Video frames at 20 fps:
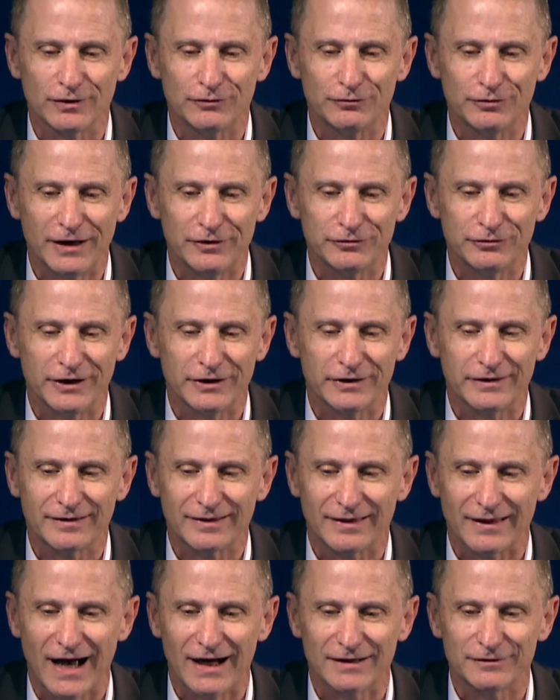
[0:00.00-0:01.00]
We're very, very
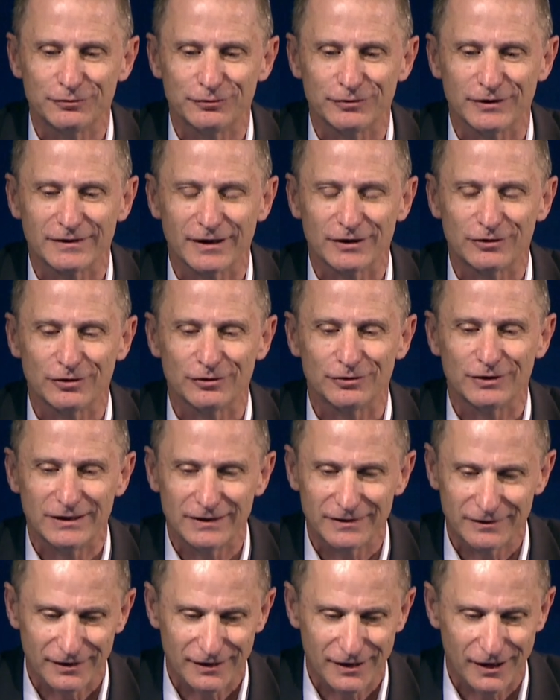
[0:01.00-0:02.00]
thankful that you're
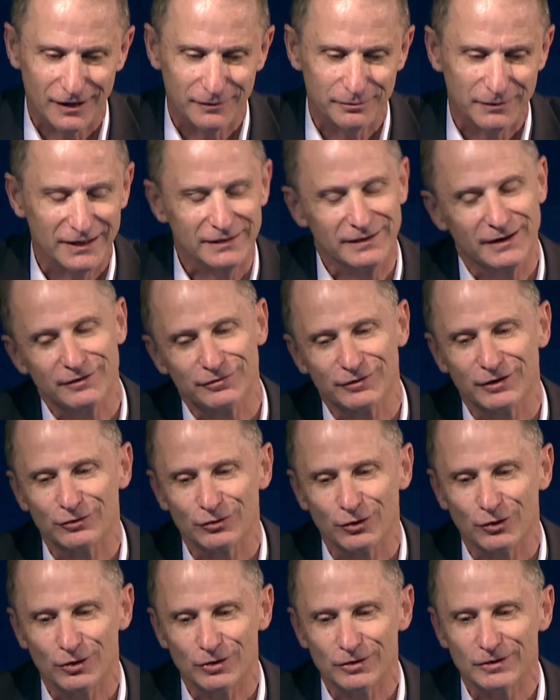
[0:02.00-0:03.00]
willing to come and give the
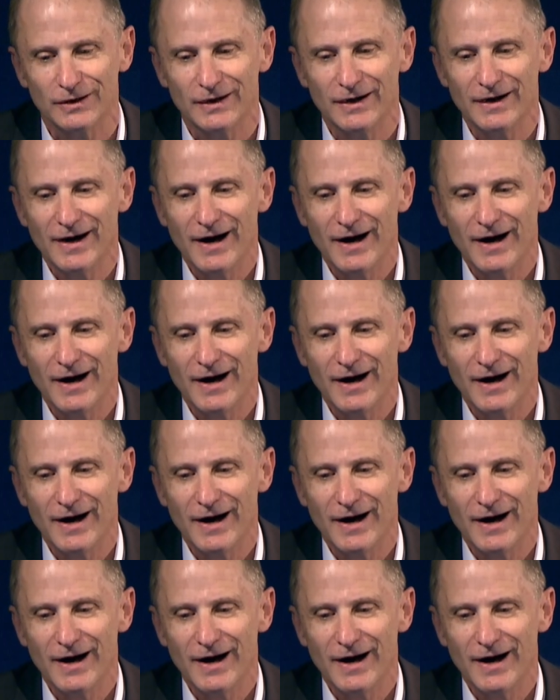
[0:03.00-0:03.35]
talk.